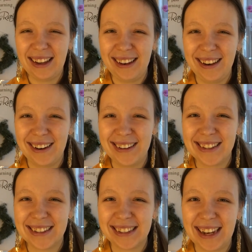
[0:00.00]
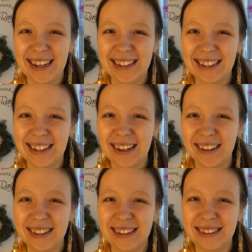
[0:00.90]
her society,
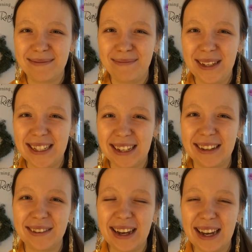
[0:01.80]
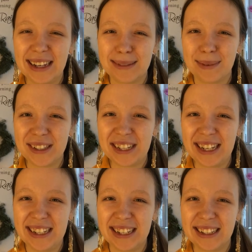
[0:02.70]
not meeting the
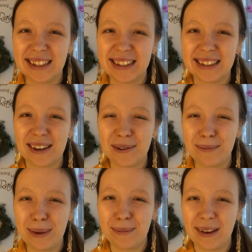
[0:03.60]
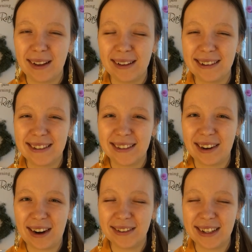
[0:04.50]
expectations of people
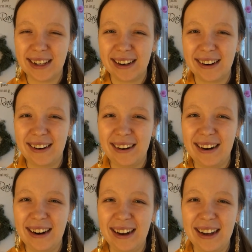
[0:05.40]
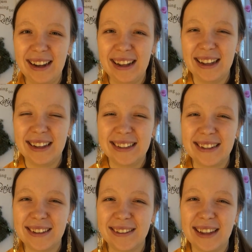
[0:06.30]
surrounding her.
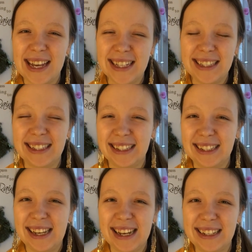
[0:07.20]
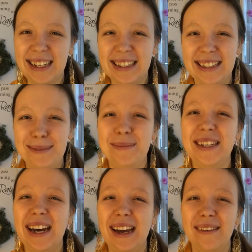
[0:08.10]
So let's get a deep
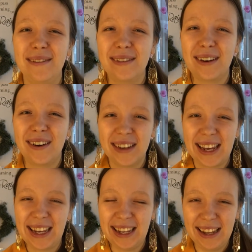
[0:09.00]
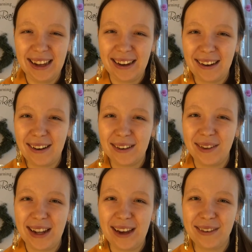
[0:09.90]
dive on the
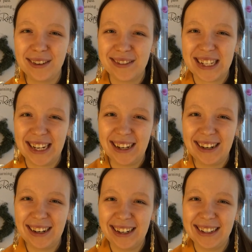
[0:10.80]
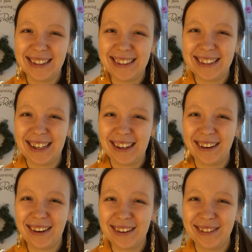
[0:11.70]
9th of January. See you
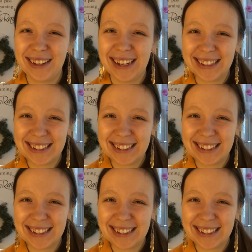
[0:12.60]
on the next